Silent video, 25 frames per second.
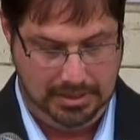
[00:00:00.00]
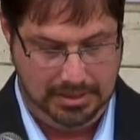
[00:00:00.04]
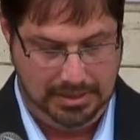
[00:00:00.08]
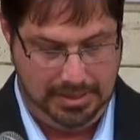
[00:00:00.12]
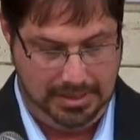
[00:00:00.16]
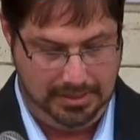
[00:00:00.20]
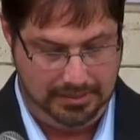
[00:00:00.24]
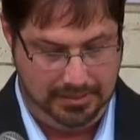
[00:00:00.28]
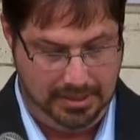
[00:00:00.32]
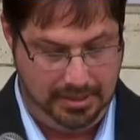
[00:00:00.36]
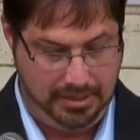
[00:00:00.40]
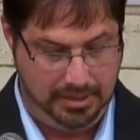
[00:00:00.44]

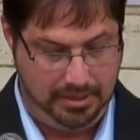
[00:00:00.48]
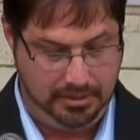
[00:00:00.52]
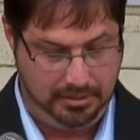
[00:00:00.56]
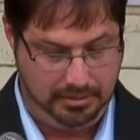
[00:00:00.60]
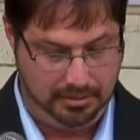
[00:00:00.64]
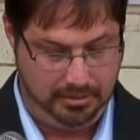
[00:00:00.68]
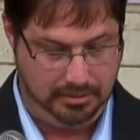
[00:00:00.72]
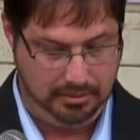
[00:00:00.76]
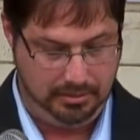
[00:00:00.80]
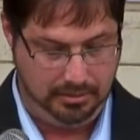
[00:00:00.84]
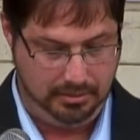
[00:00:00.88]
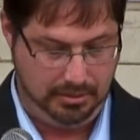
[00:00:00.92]
And
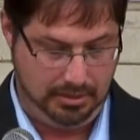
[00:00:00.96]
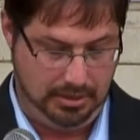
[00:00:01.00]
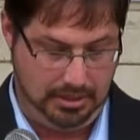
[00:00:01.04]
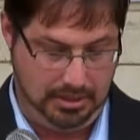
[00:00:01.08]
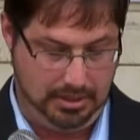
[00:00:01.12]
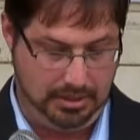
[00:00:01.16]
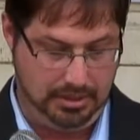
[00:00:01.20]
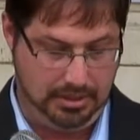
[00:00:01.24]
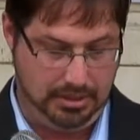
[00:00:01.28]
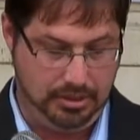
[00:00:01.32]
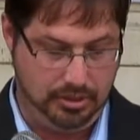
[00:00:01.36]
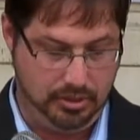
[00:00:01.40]
then,
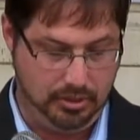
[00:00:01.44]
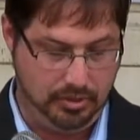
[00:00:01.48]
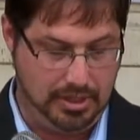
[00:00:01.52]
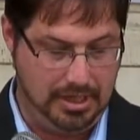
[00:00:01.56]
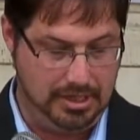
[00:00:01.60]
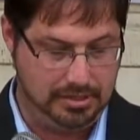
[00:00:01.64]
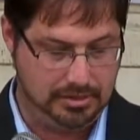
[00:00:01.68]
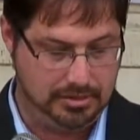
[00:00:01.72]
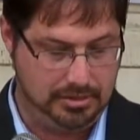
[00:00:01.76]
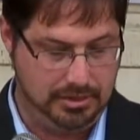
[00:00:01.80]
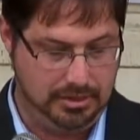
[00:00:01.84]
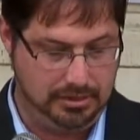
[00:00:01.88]

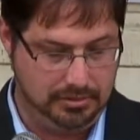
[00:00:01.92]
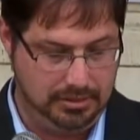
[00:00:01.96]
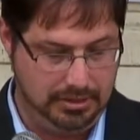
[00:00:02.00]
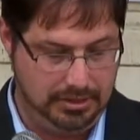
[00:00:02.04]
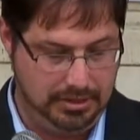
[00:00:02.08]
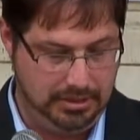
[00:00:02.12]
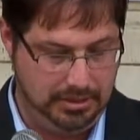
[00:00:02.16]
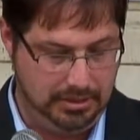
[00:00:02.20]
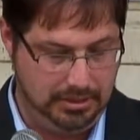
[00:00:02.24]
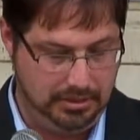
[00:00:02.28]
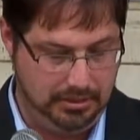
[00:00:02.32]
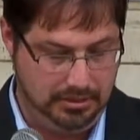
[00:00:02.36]

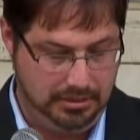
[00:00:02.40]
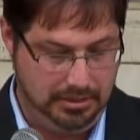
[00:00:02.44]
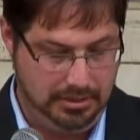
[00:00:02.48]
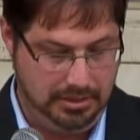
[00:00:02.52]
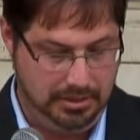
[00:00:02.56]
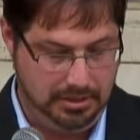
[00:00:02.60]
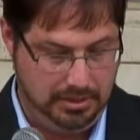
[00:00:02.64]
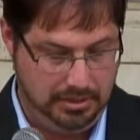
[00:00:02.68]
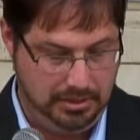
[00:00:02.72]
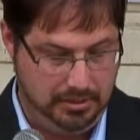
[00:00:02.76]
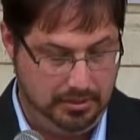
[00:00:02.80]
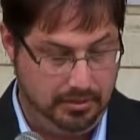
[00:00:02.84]
interestingly,
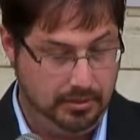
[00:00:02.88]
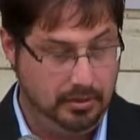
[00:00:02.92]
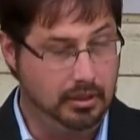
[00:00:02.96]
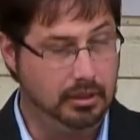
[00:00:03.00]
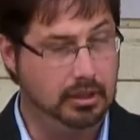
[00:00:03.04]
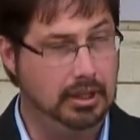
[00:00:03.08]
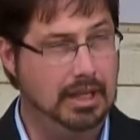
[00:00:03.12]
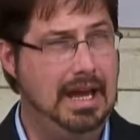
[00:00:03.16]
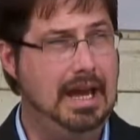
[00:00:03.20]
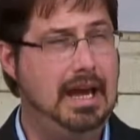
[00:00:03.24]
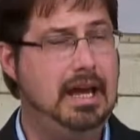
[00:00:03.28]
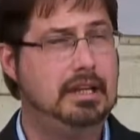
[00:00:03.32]
the
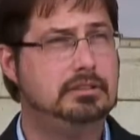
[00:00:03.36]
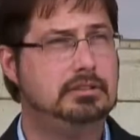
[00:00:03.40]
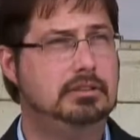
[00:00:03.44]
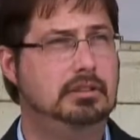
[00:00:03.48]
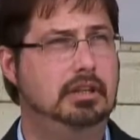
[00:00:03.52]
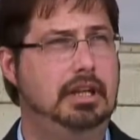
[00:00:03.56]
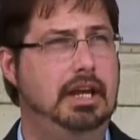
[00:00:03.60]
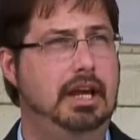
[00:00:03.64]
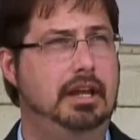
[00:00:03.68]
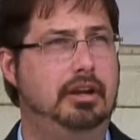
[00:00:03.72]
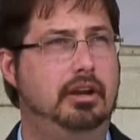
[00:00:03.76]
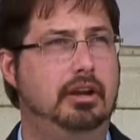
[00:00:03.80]
last
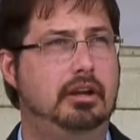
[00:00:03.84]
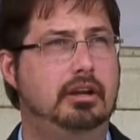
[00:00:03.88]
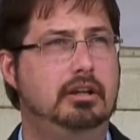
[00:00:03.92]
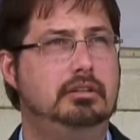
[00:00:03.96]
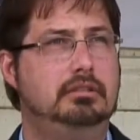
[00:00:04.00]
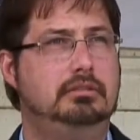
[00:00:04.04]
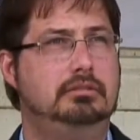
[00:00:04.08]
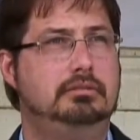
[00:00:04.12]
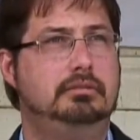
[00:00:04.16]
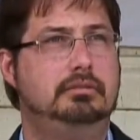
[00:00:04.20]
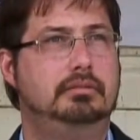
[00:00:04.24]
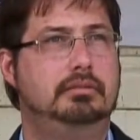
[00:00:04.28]
letter
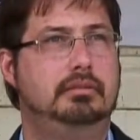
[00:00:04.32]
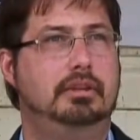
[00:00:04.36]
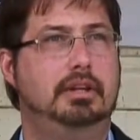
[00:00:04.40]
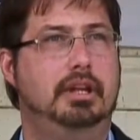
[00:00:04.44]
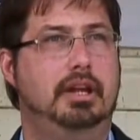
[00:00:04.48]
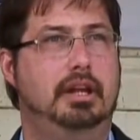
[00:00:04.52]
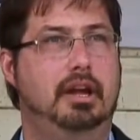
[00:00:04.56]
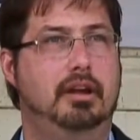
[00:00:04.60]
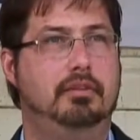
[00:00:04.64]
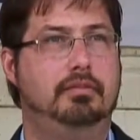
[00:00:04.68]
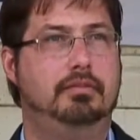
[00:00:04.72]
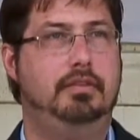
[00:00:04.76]
that
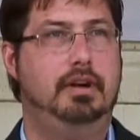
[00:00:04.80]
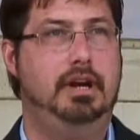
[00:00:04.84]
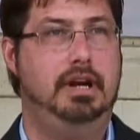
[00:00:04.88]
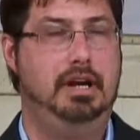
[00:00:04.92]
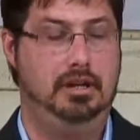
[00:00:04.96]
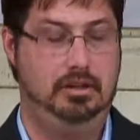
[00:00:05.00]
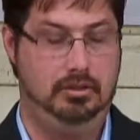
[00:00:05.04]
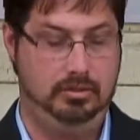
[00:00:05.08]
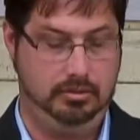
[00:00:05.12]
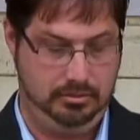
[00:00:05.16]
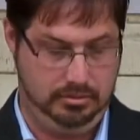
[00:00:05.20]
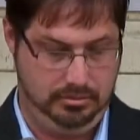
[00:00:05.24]
I
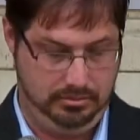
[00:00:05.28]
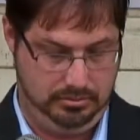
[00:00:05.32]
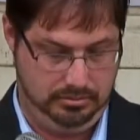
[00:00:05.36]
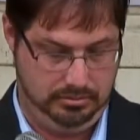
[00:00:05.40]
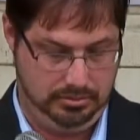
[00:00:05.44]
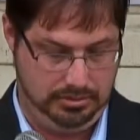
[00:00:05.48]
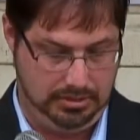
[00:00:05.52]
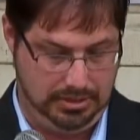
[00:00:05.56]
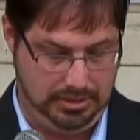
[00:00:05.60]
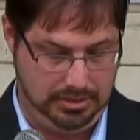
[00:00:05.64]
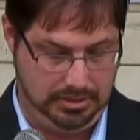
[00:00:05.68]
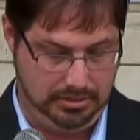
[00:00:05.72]
found
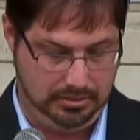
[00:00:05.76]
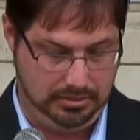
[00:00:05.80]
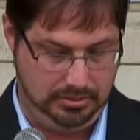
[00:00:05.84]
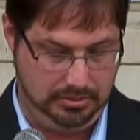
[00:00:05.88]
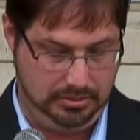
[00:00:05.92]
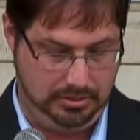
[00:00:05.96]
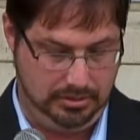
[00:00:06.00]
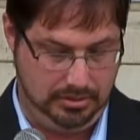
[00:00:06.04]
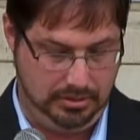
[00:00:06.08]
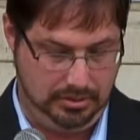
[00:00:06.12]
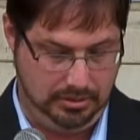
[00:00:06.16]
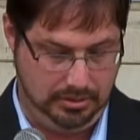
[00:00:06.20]

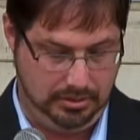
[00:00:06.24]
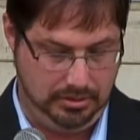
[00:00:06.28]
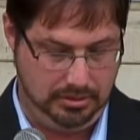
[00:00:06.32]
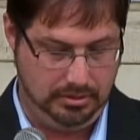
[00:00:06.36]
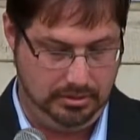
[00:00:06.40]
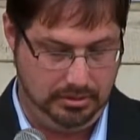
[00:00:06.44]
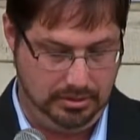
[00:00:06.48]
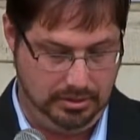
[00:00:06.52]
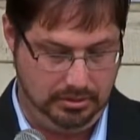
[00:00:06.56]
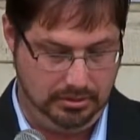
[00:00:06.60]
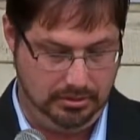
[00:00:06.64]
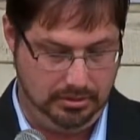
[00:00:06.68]

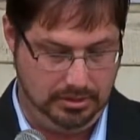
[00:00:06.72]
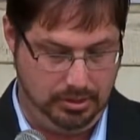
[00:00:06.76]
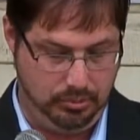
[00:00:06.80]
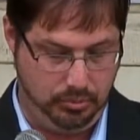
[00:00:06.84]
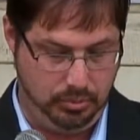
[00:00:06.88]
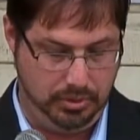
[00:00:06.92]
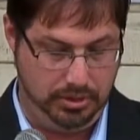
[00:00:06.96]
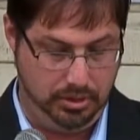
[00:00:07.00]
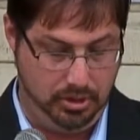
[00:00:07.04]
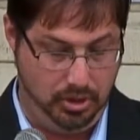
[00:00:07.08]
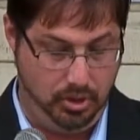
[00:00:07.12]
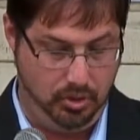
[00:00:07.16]
that
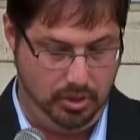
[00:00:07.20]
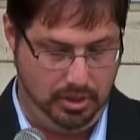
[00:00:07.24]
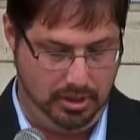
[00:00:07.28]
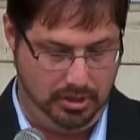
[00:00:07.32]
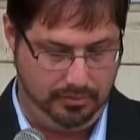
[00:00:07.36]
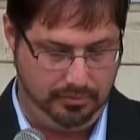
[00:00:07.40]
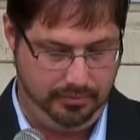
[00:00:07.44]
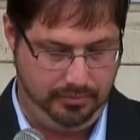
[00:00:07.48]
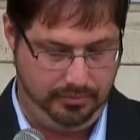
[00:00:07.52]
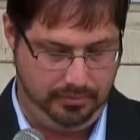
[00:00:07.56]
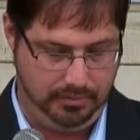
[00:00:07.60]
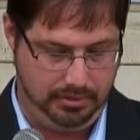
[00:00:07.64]
we know
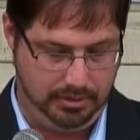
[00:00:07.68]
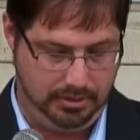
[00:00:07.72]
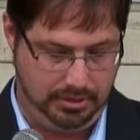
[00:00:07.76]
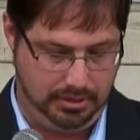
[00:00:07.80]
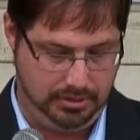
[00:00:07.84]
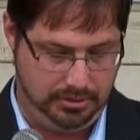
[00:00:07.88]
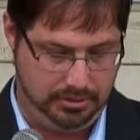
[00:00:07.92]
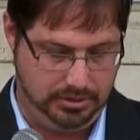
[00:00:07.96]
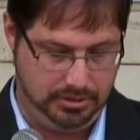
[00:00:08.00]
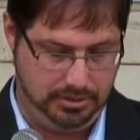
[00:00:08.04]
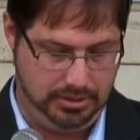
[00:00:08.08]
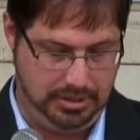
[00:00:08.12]
of
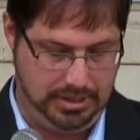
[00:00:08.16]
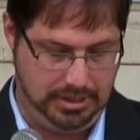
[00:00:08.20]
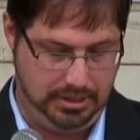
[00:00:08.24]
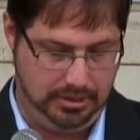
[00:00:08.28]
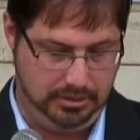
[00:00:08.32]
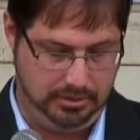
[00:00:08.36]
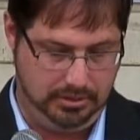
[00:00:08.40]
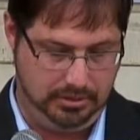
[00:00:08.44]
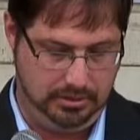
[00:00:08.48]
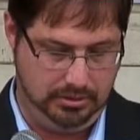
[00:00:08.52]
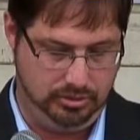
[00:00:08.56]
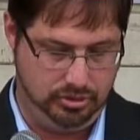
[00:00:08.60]
to
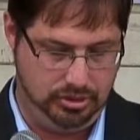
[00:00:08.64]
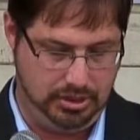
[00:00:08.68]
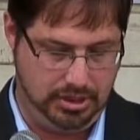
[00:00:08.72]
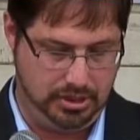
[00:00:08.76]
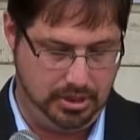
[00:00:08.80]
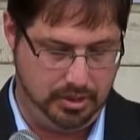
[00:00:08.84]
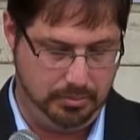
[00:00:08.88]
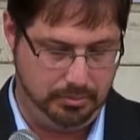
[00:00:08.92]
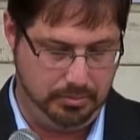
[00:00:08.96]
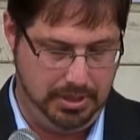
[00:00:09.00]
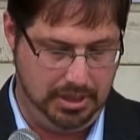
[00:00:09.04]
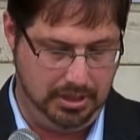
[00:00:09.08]
date in
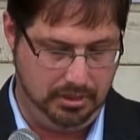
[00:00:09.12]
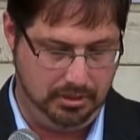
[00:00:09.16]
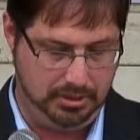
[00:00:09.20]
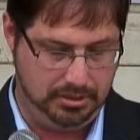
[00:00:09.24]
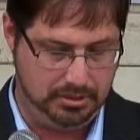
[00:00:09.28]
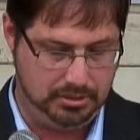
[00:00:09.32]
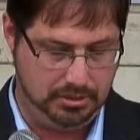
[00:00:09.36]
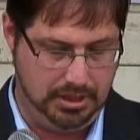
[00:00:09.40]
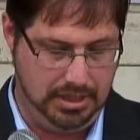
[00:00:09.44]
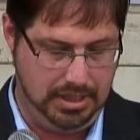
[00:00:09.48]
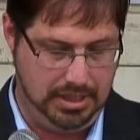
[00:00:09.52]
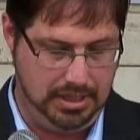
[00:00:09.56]
Jacob
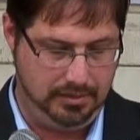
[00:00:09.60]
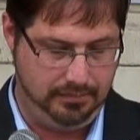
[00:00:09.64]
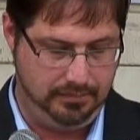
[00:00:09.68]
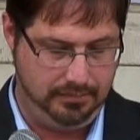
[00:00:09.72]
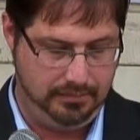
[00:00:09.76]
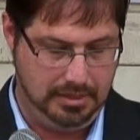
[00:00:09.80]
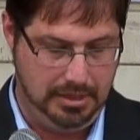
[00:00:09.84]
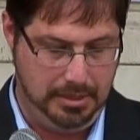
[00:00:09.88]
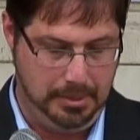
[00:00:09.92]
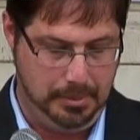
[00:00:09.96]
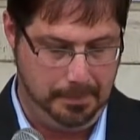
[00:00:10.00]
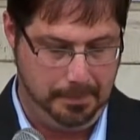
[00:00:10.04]
Bayley's life
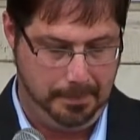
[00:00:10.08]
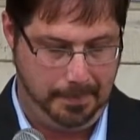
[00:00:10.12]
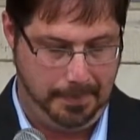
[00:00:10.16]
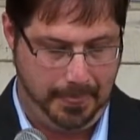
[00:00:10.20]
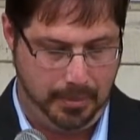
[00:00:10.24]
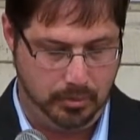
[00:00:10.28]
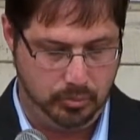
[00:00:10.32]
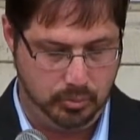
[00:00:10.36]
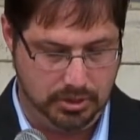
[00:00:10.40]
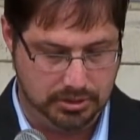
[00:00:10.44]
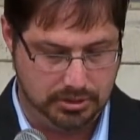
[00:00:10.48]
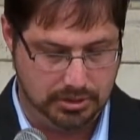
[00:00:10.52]

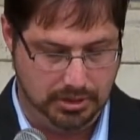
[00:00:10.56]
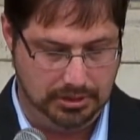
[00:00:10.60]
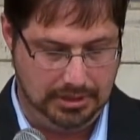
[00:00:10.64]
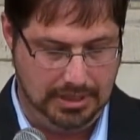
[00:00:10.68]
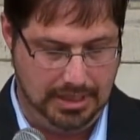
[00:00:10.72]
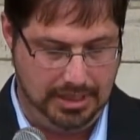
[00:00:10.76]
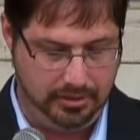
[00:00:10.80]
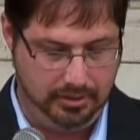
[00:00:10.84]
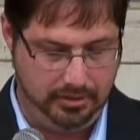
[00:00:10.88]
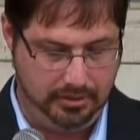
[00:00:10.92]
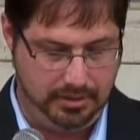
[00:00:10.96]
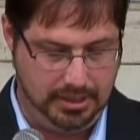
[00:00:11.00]
was a
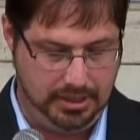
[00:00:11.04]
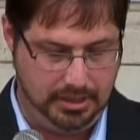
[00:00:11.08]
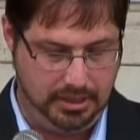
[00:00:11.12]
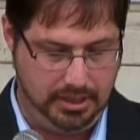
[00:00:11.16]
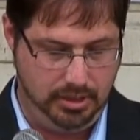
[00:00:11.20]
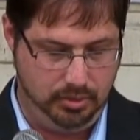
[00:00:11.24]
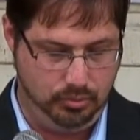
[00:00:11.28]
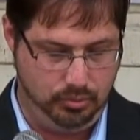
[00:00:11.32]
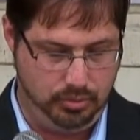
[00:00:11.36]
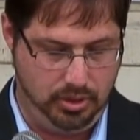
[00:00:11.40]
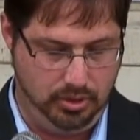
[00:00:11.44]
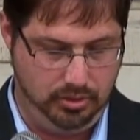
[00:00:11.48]
letter that
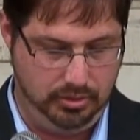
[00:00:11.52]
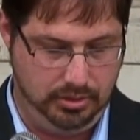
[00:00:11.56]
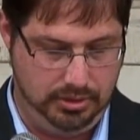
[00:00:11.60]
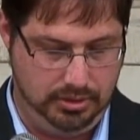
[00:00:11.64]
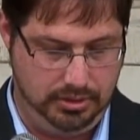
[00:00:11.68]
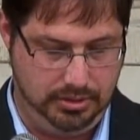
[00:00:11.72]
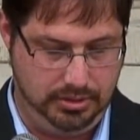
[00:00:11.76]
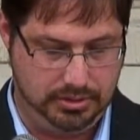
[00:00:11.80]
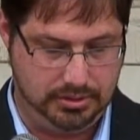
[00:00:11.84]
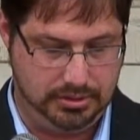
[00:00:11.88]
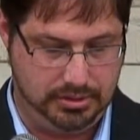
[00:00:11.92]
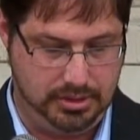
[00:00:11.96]
he wrote
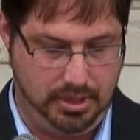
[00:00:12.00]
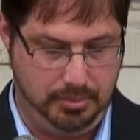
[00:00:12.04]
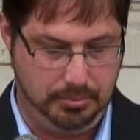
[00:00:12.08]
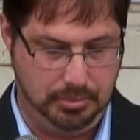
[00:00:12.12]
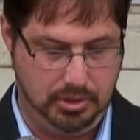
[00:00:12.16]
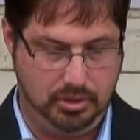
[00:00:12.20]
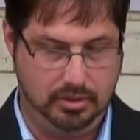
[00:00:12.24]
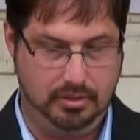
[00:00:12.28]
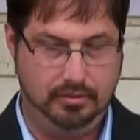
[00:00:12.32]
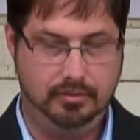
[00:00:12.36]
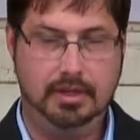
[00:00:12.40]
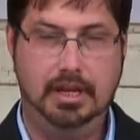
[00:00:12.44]
in the
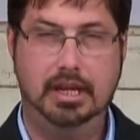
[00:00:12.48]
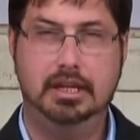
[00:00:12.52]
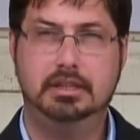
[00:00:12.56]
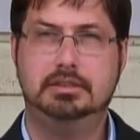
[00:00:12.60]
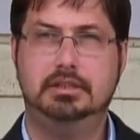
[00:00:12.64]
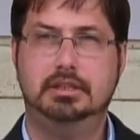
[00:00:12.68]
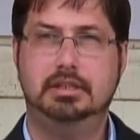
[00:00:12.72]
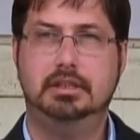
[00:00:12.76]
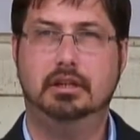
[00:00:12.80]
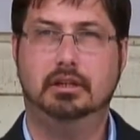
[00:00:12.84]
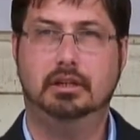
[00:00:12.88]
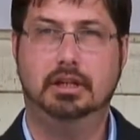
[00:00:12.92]
summer of
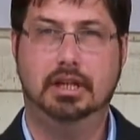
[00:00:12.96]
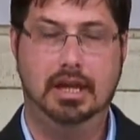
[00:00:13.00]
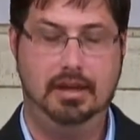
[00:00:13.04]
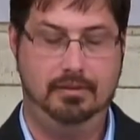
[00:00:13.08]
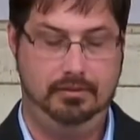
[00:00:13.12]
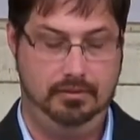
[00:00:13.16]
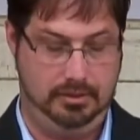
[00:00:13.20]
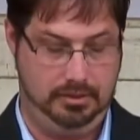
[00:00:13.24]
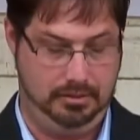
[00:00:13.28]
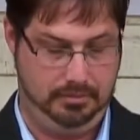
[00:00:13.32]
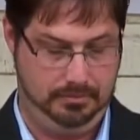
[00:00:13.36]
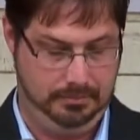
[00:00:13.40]

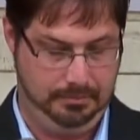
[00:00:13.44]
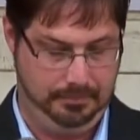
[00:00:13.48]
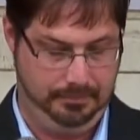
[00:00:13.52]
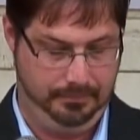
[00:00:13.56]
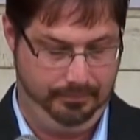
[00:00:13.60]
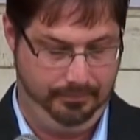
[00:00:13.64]
1811